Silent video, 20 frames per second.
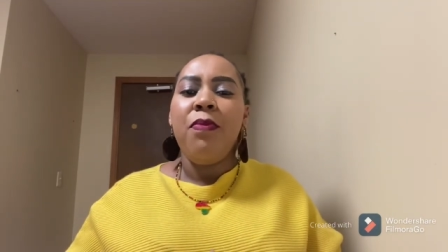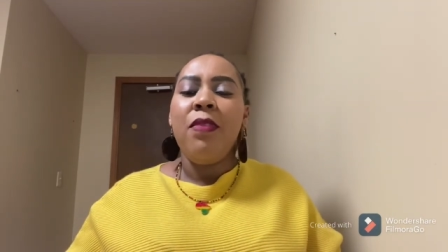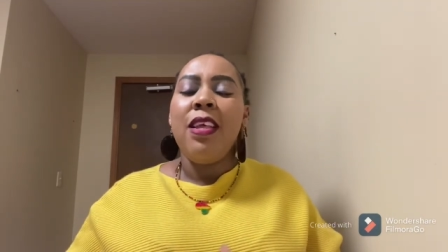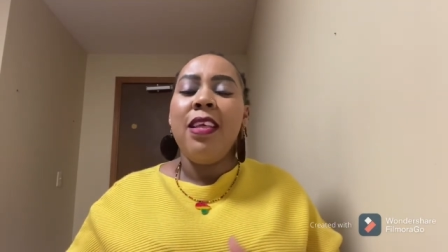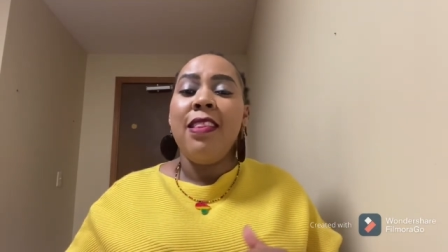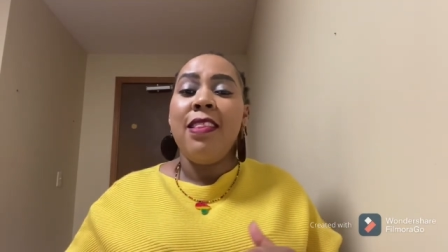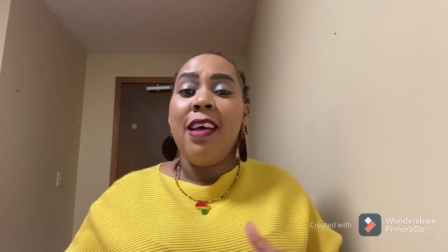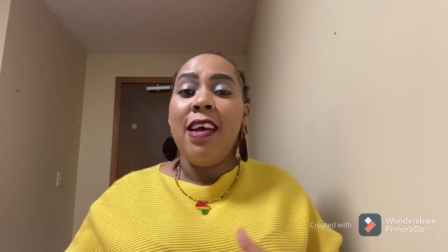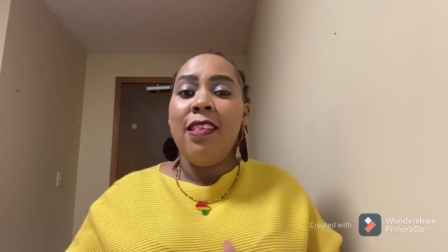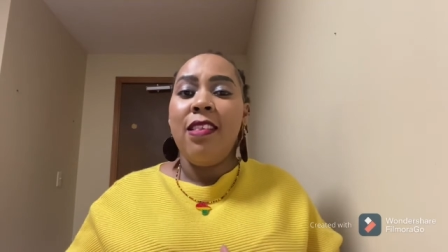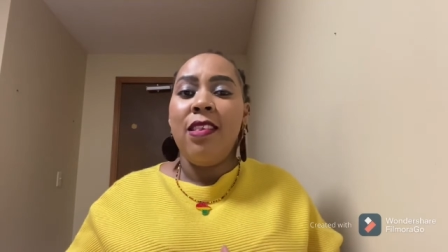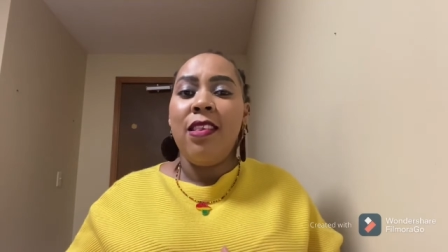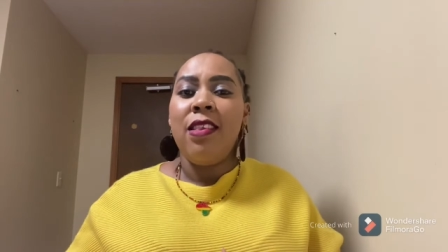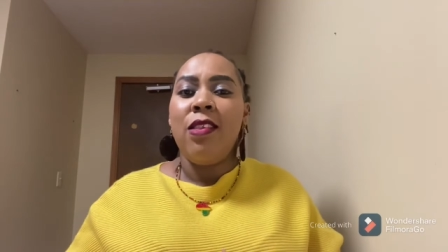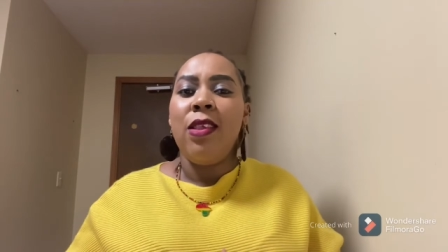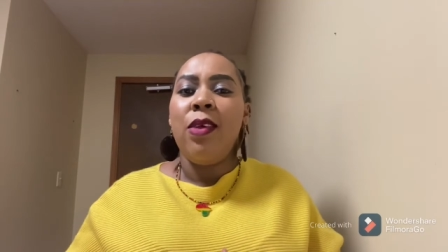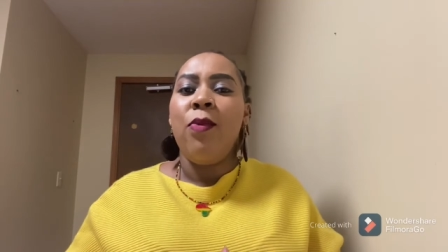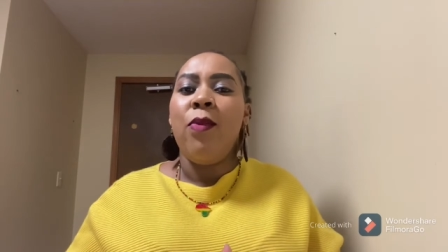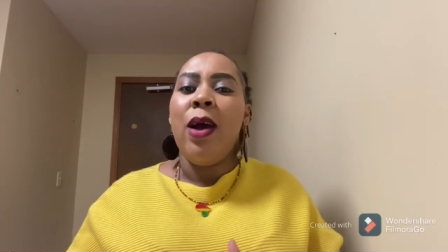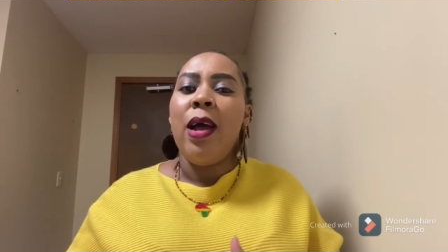that's
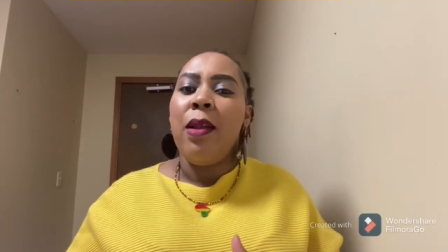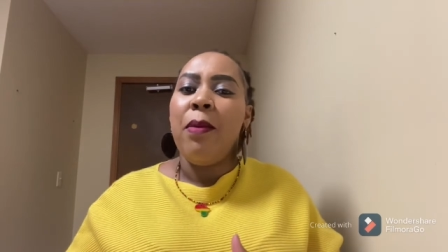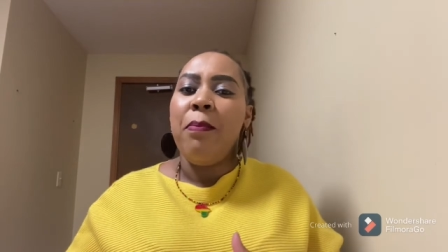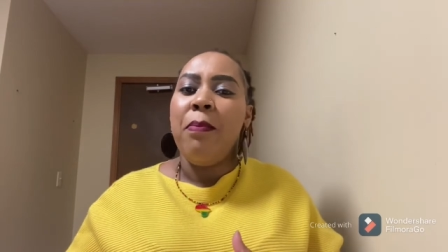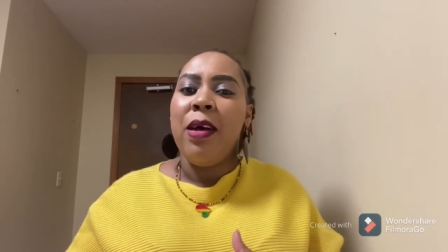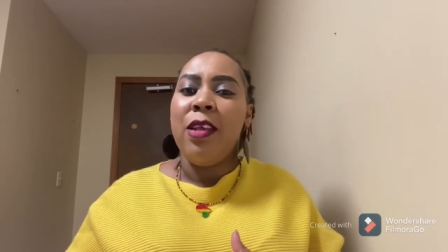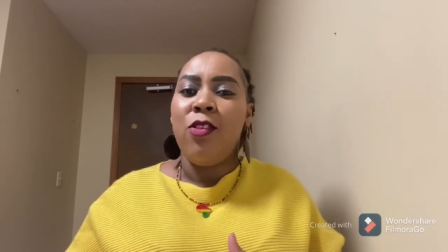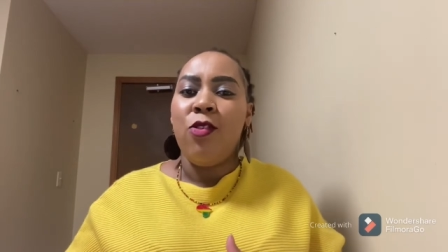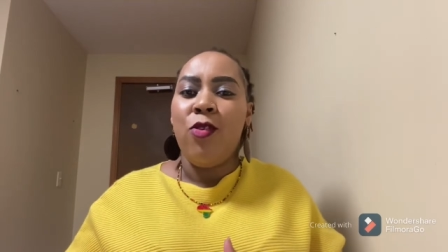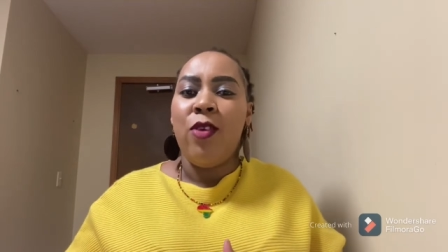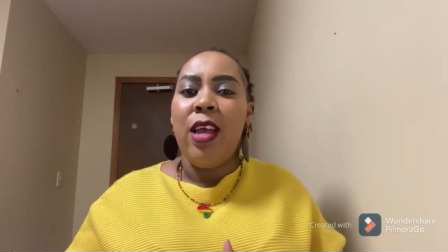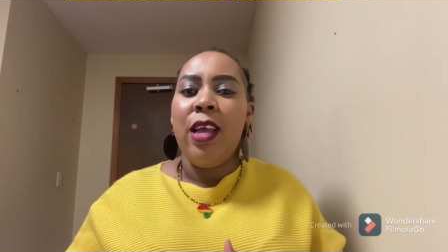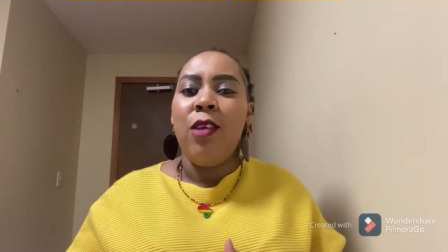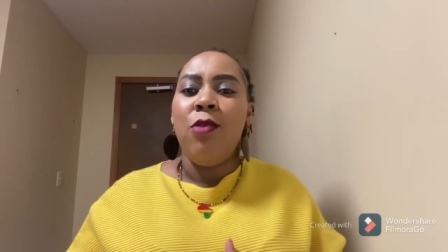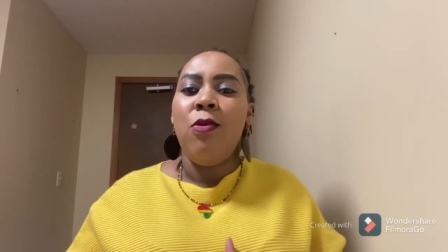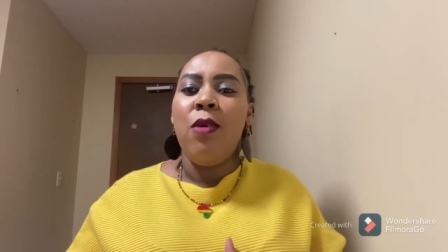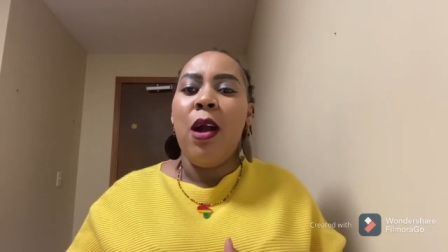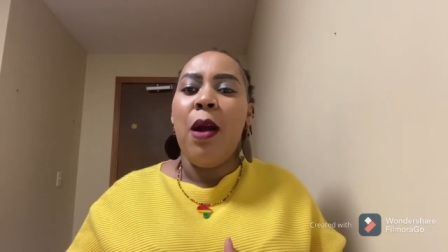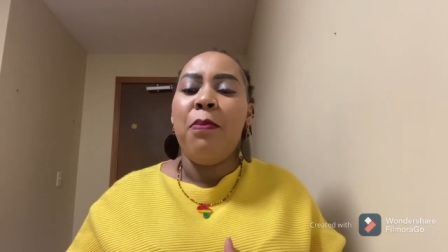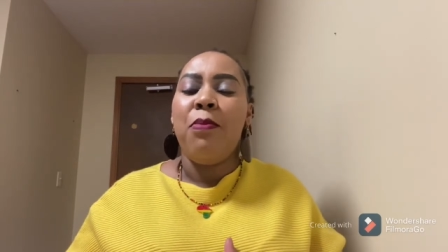one person I
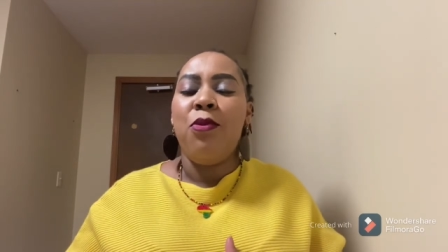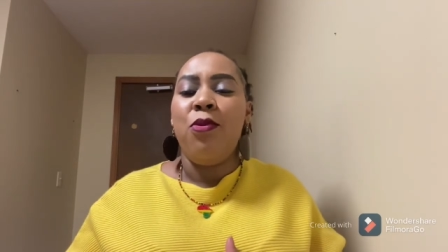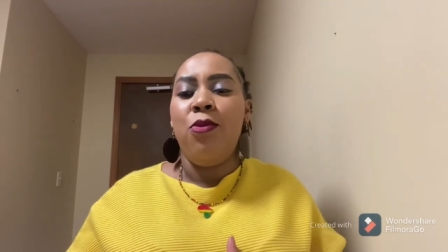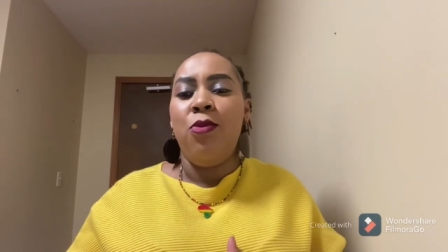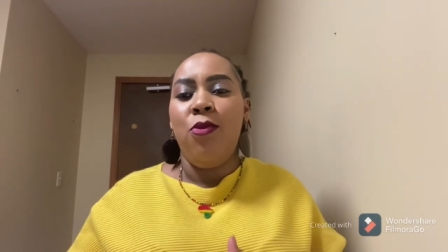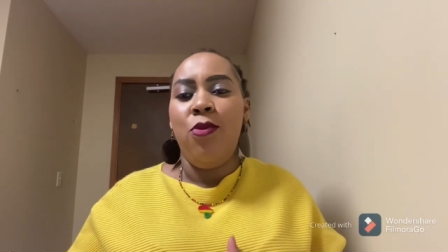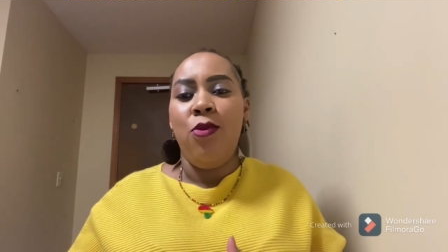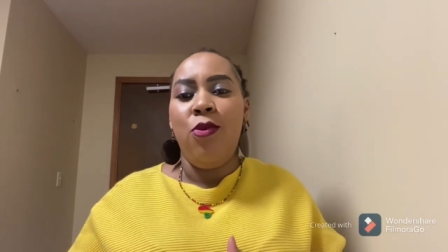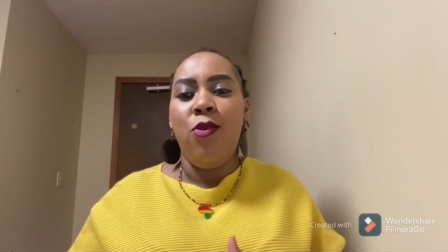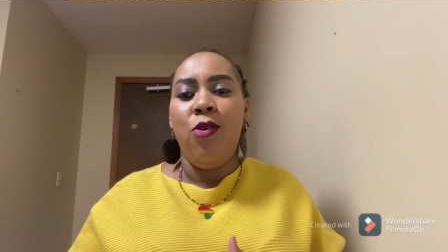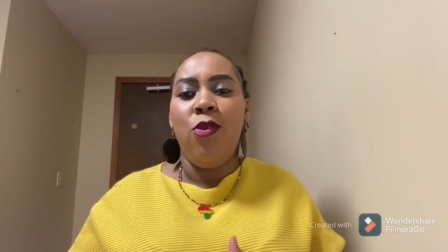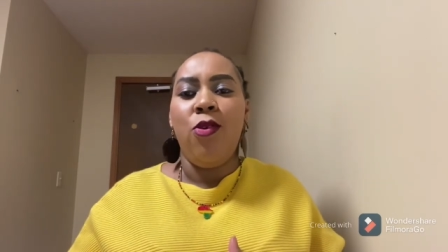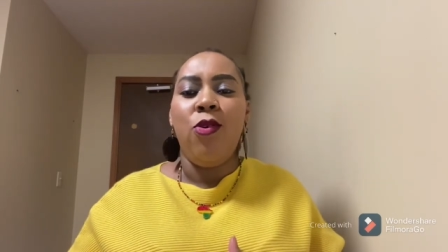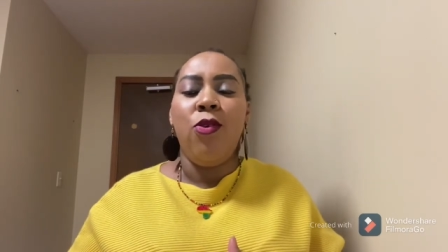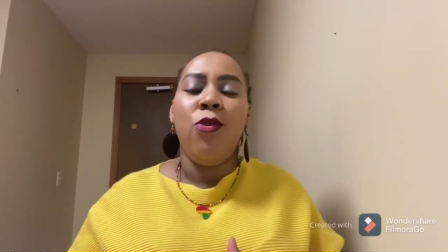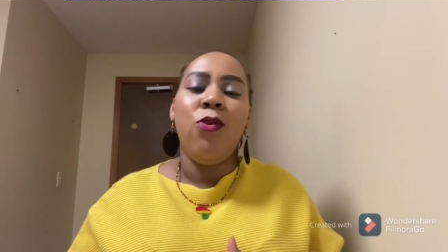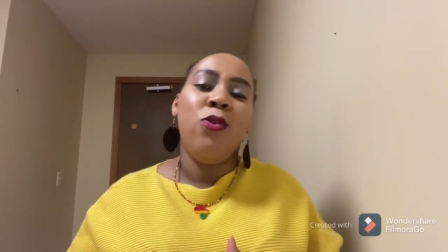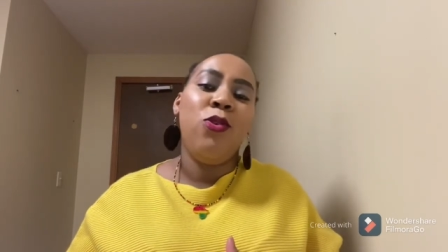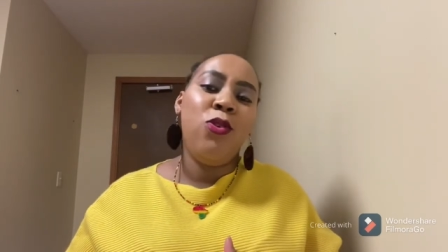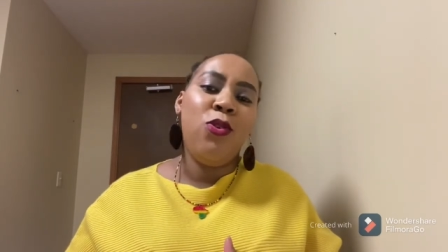look up to
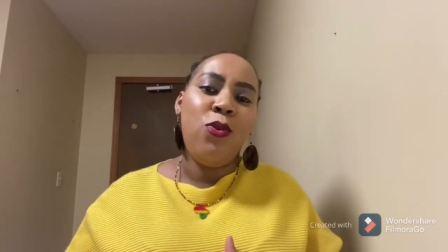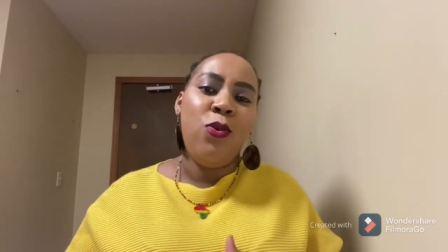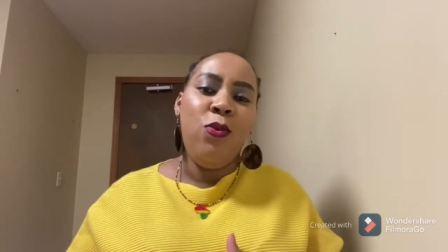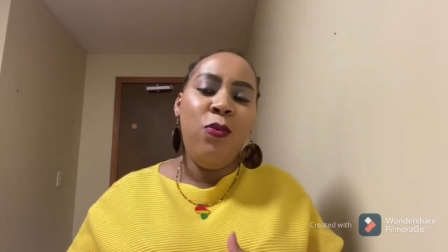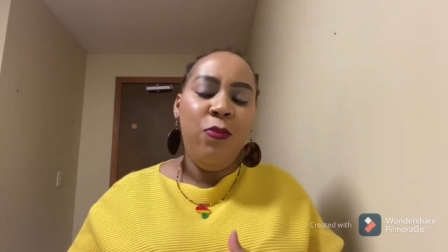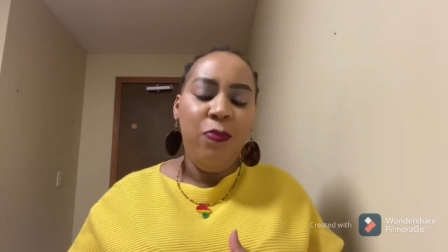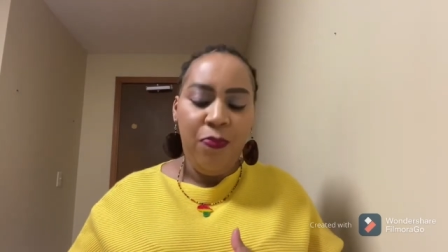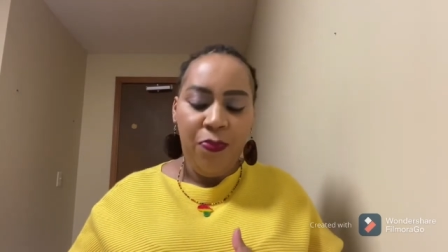also.